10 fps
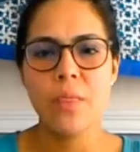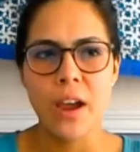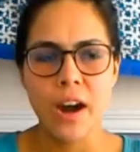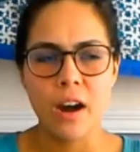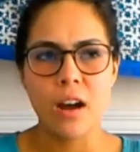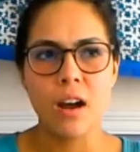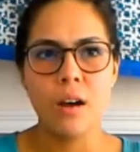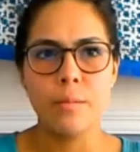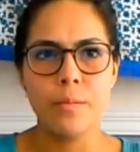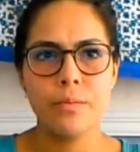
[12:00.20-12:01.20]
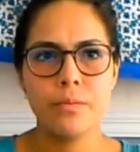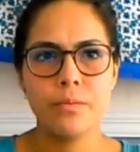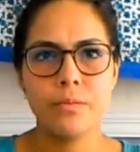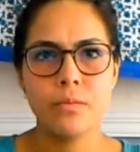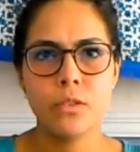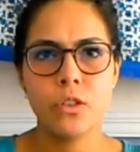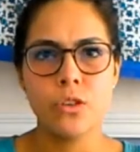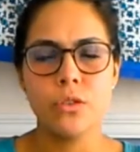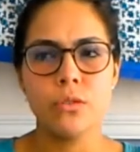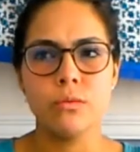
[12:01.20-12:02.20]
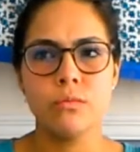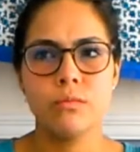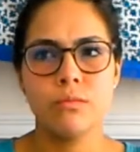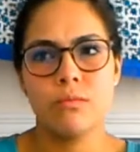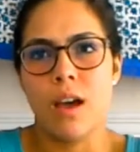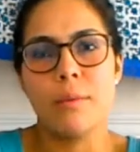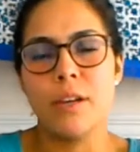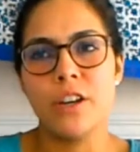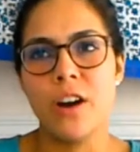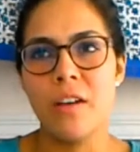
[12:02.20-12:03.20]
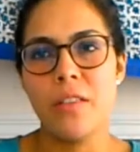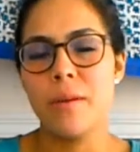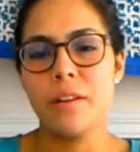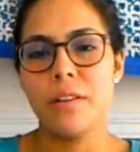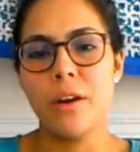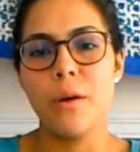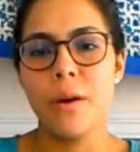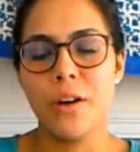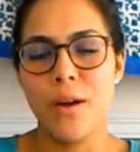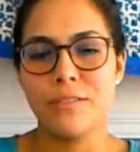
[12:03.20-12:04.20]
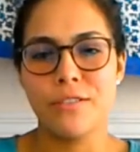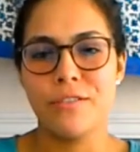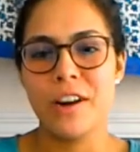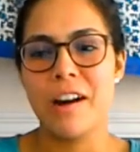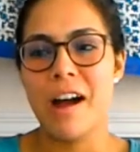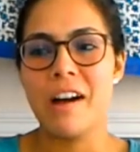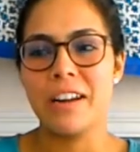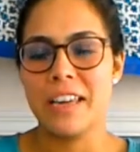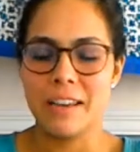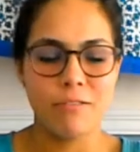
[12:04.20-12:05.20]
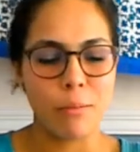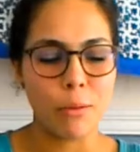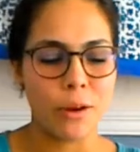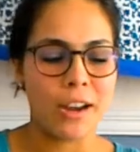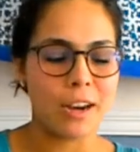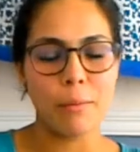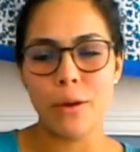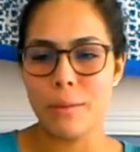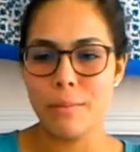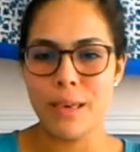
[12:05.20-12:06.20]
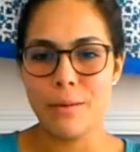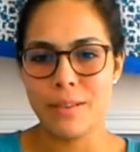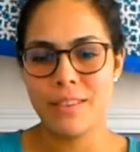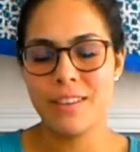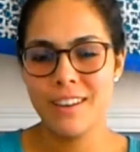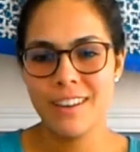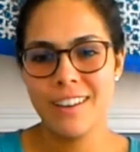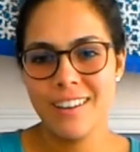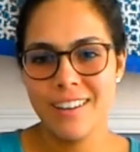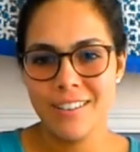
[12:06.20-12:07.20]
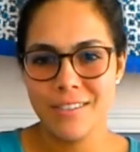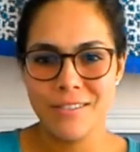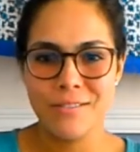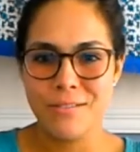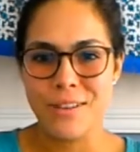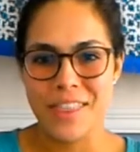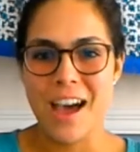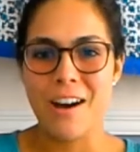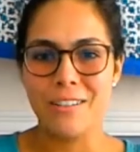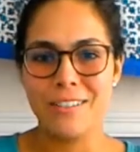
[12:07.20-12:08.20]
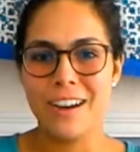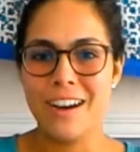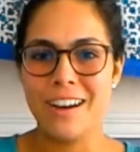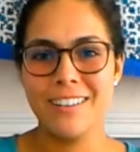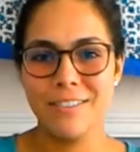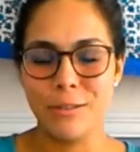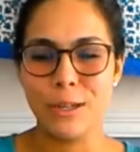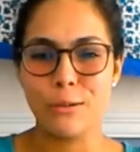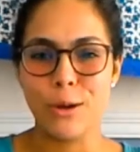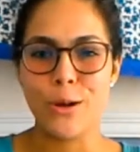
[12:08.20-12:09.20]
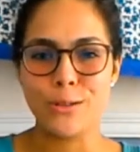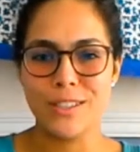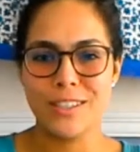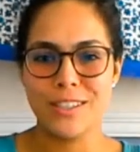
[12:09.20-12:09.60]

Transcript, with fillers: there. Um, to, I mean, you're out in the middle of nowhere. You have to figure out how to get from point A to point B with Mm-hmm. without uh, real roads and